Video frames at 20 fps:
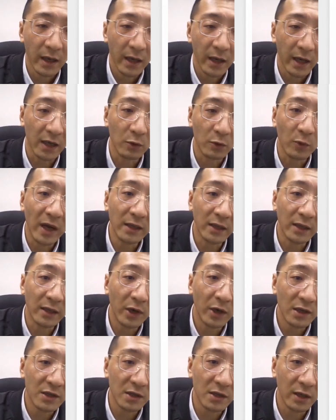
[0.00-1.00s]
and Y
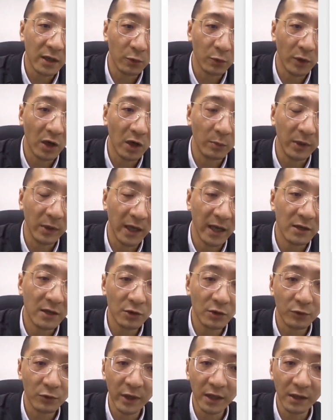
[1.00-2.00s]
direction, it will be
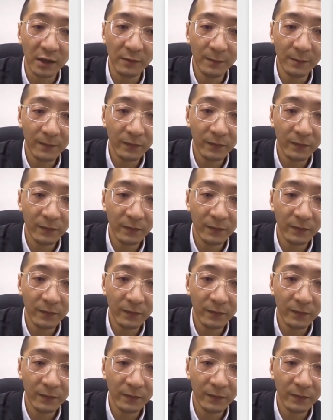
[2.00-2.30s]
energy reading.